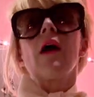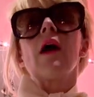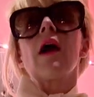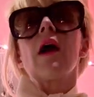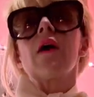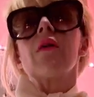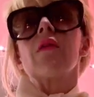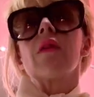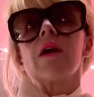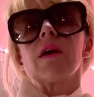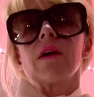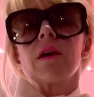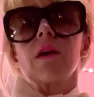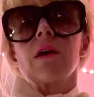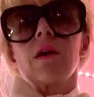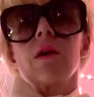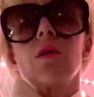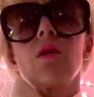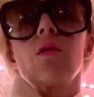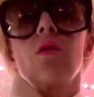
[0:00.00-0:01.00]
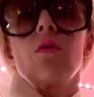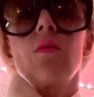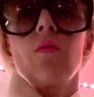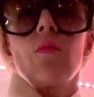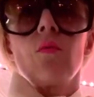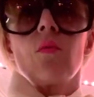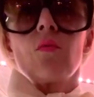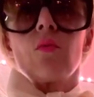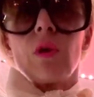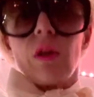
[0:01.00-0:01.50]
And they
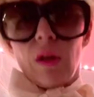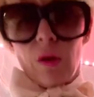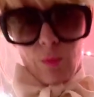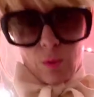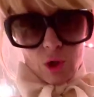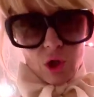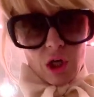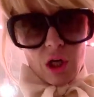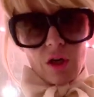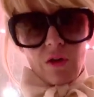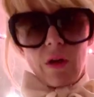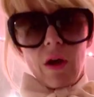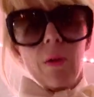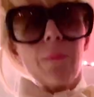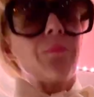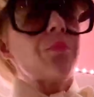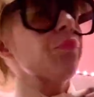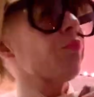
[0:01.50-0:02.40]
really appreciated that,